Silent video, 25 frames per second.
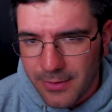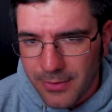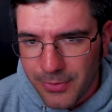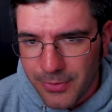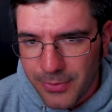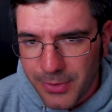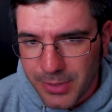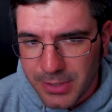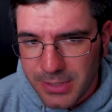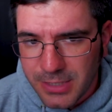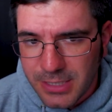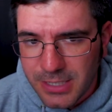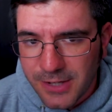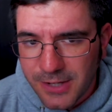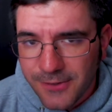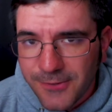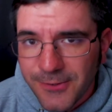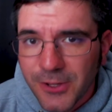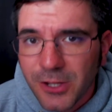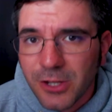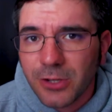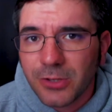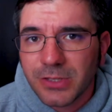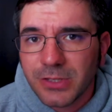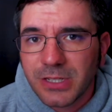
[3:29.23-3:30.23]
the
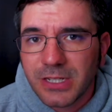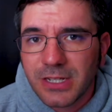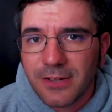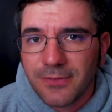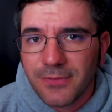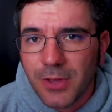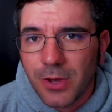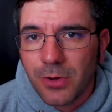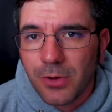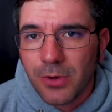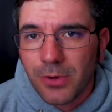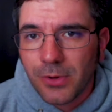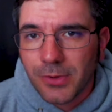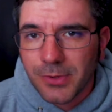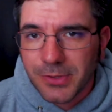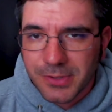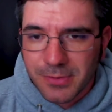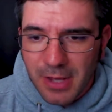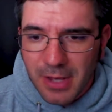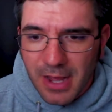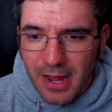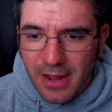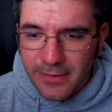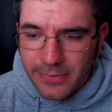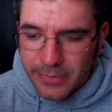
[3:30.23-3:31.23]
difficulty of the holes,
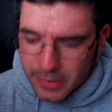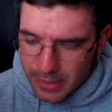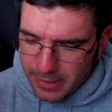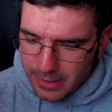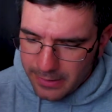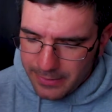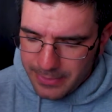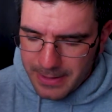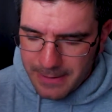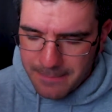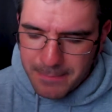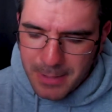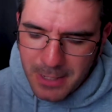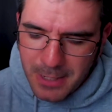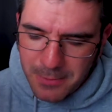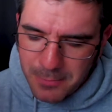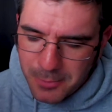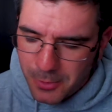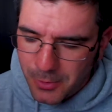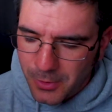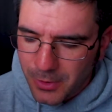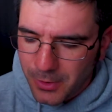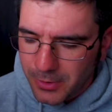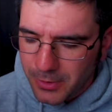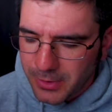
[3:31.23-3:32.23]
I thought that people
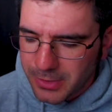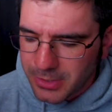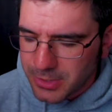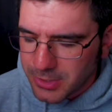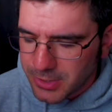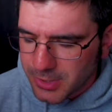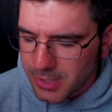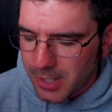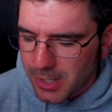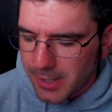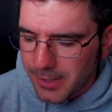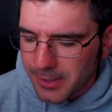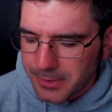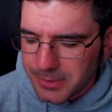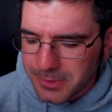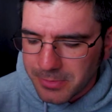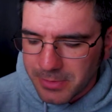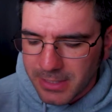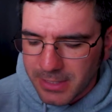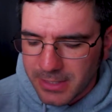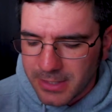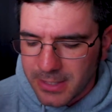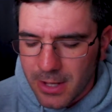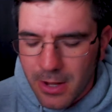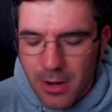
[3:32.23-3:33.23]
were going to struggle
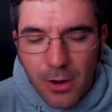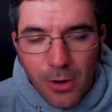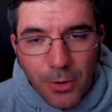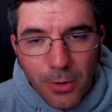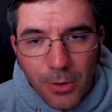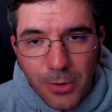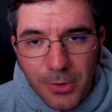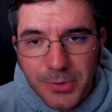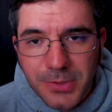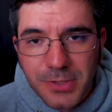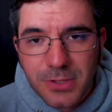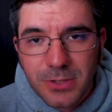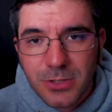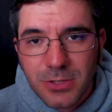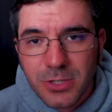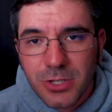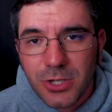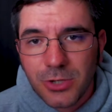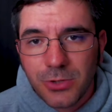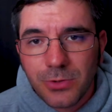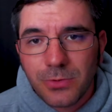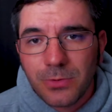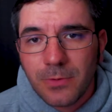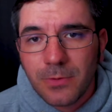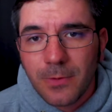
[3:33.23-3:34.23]
with holes
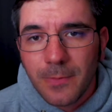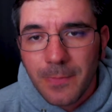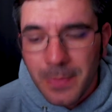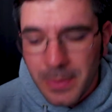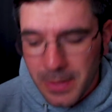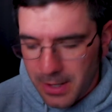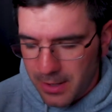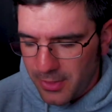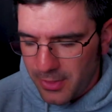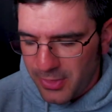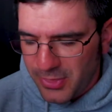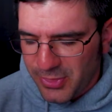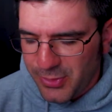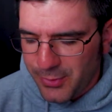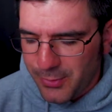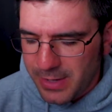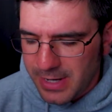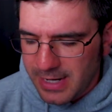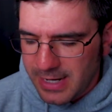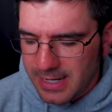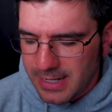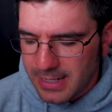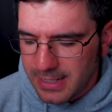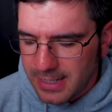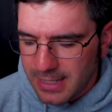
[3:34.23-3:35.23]
2,
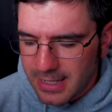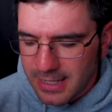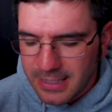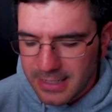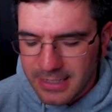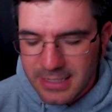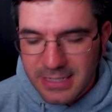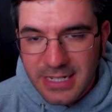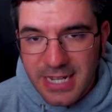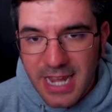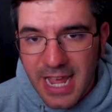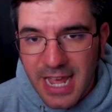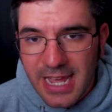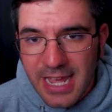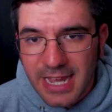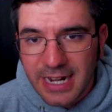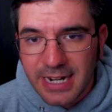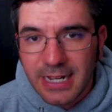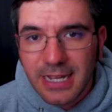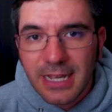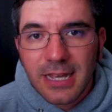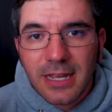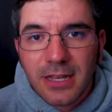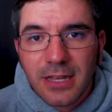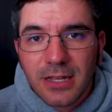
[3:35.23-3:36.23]
3,
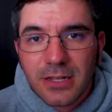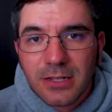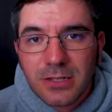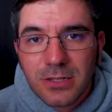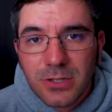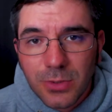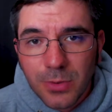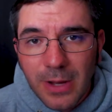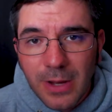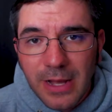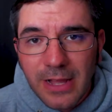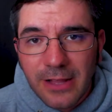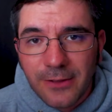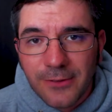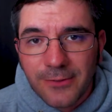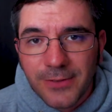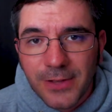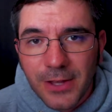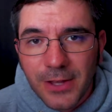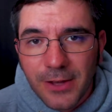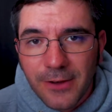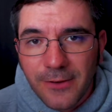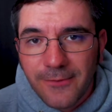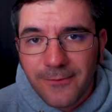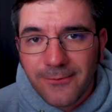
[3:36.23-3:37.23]
10, 12,
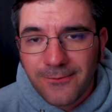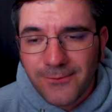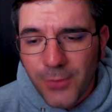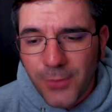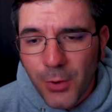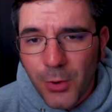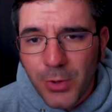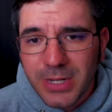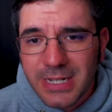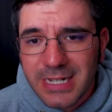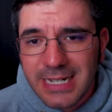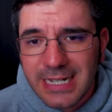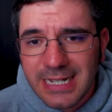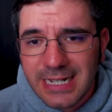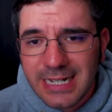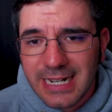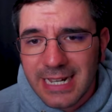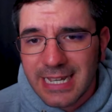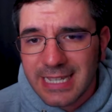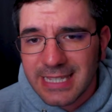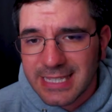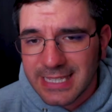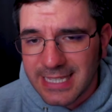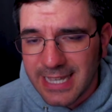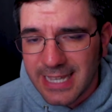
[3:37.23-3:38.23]
14,
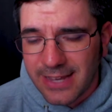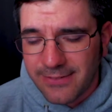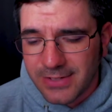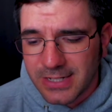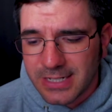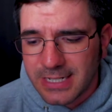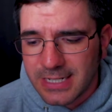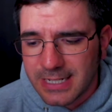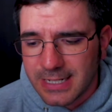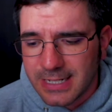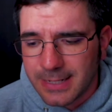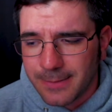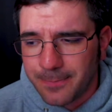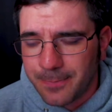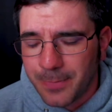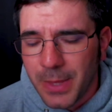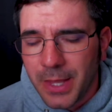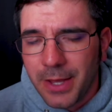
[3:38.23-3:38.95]
and 17.